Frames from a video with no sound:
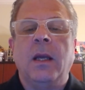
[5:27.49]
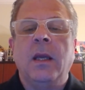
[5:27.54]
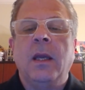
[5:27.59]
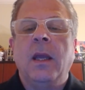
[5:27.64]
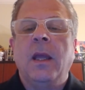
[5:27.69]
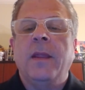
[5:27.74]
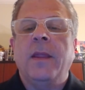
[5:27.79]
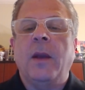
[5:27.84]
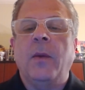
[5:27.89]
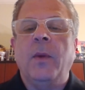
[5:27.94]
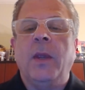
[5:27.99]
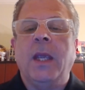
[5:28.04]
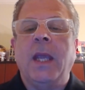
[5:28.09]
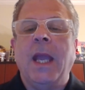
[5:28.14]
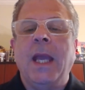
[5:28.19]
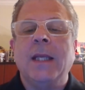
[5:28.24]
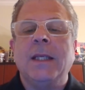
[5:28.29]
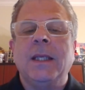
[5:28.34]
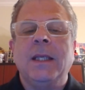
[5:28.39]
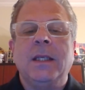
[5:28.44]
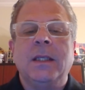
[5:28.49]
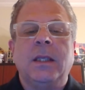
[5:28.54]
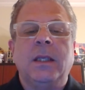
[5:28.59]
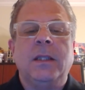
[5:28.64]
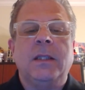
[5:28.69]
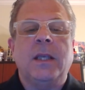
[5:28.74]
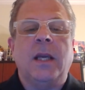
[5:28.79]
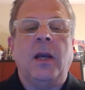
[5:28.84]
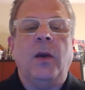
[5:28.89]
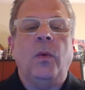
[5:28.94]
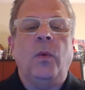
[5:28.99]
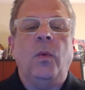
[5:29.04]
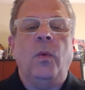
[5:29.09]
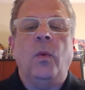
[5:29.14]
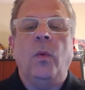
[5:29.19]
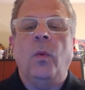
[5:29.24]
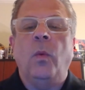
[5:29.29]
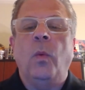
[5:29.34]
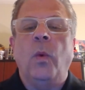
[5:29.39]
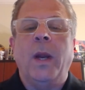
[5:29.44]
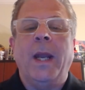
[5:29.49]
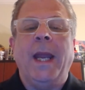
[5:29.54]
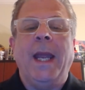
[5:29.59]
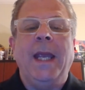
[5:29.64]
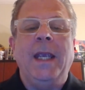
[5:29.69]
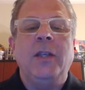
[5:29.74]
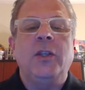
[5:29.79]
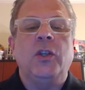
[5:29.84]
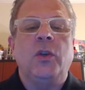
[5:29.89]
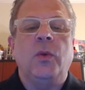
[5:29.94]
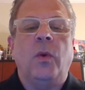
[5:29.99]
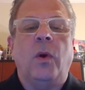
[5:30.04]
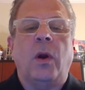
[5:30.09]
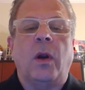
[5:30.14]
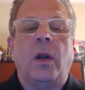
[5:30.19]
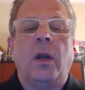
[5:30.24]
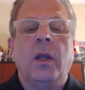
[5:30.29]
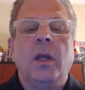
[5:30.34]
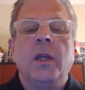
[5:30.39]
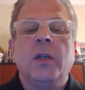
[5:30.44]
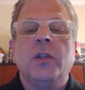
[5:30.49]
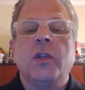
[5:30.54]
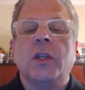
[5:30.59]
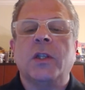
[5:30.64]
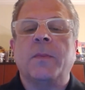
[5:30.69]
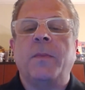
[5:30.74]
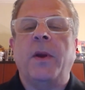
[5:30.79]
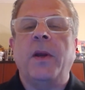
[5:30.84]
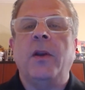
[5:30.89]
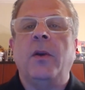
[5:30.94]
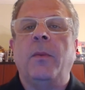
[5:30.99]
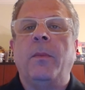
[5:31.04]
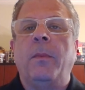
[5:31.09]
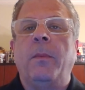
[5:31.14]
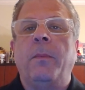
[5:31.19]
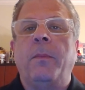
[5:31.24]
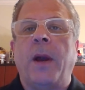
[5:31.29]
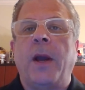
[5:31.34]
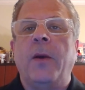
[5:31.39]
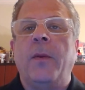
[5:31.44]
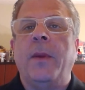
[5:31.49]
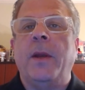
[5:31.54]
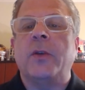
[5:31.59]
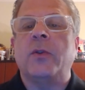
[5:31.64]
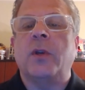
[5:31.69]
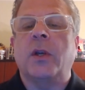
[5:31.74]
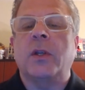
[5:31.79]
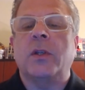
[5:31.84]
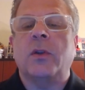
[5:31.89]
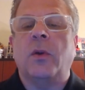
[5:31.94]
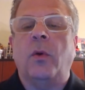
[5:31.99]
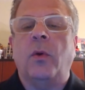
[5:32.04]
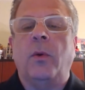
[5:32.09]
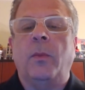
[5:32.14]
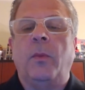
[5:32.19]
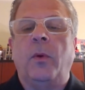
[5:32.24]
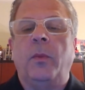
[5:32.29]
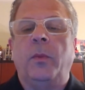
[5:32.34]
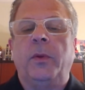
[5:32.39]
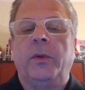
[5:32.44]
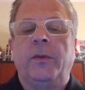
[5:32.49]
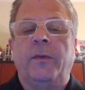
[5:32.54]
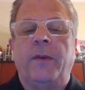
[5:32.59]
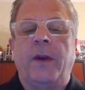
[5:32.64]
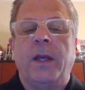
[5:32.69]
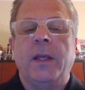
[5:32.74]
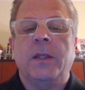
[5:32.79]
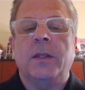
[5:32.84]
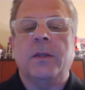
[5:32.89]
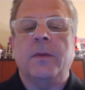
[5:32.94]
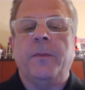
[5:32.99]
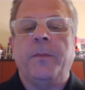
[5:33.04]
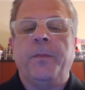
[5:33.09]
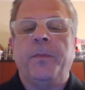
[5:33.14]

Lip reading: that we can't easily tell what age you are just by your biometrics or mobile device.